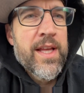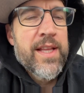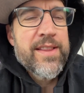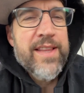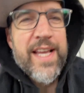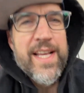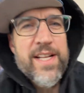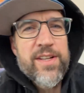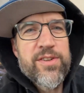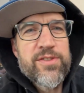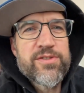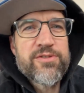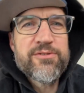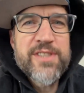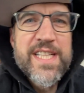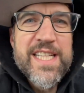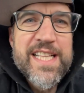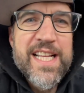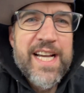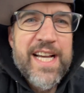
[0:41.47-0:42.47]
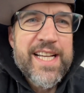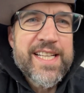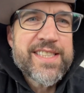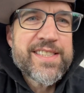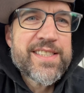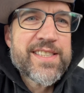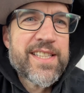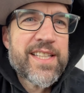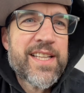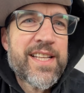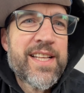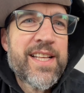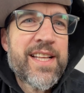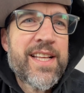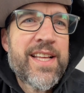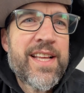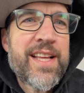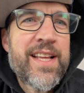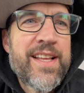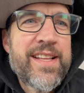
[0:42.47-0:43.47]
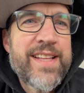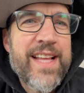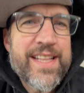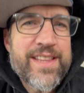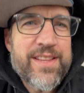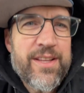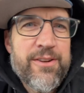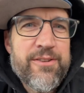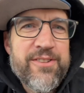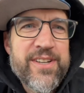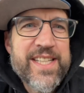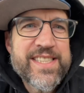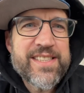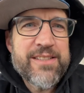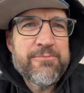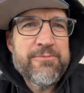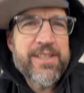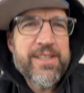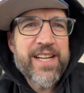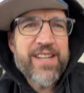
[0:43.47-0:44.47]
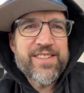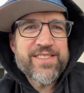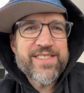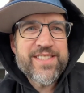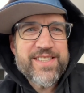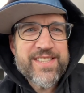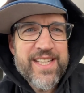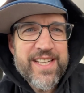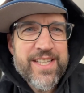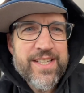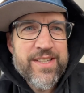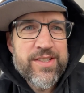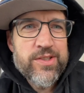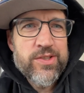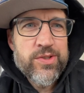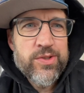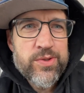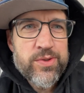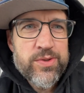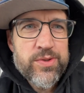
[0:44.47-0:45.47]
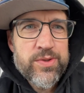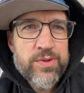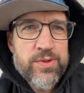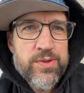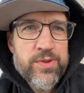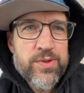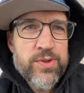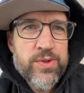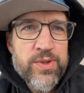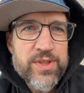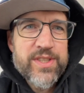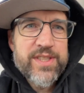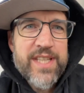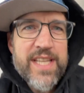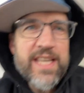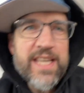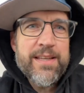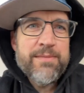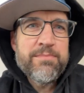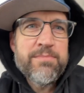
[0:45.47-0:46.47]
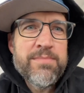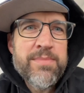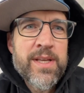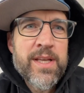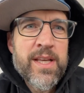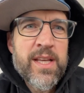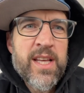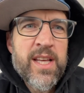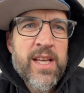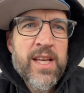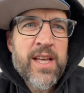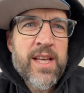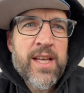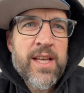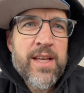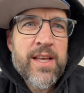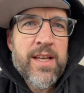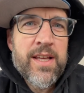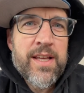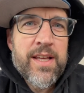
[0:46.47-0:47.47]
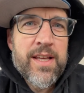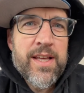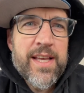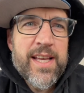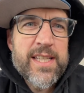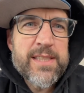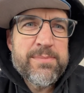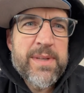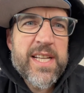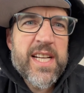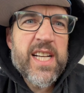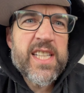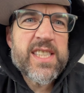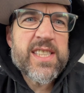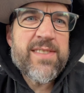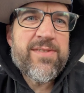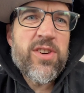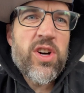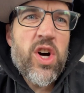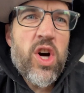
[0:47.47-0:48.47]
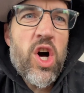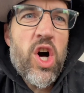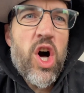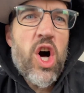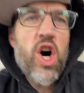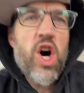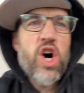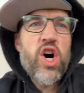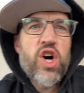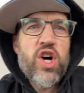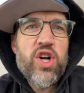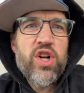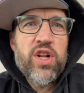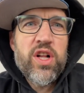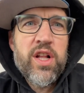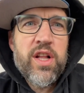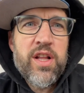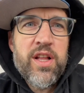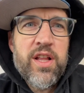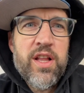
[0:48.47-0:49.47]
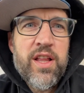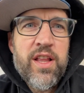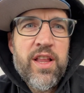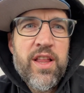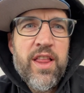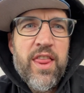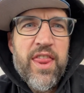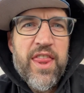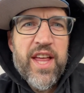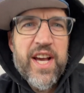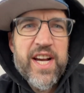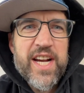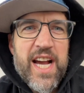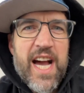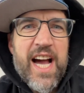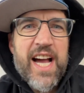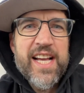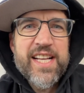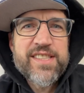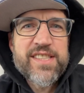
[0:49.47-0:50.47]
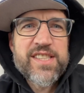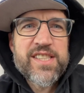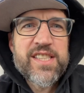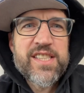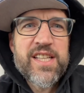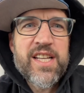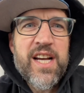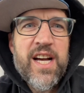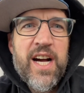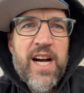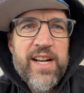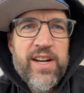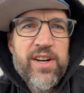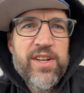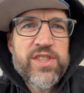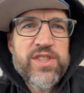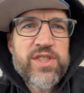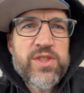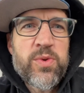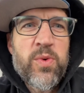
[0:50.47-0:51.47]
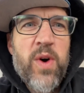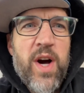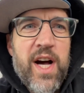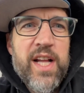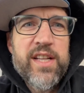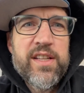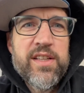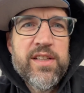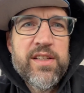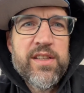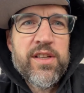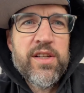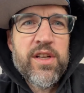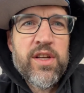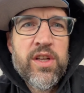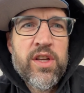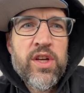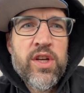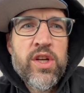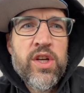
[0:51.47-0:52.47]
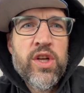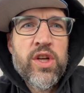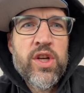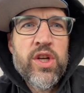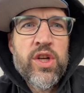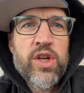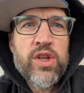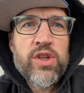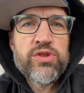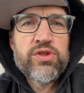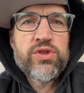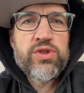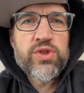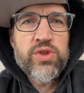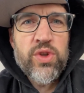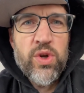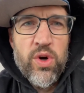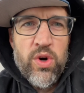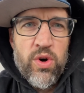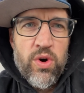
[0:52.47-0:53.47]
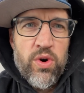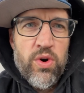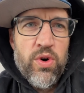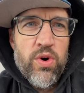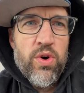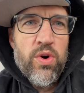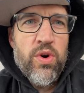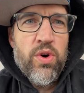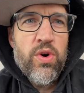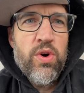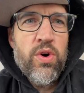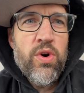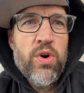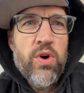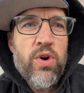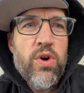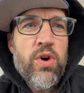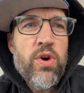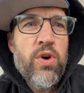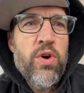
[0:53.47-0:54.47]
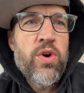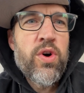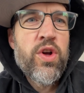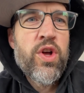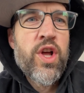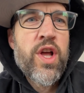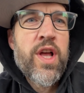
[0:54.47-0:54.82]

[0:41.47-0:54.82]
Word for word: they don't realize that the reason we are such a good team is because of all the guys on our squad. So,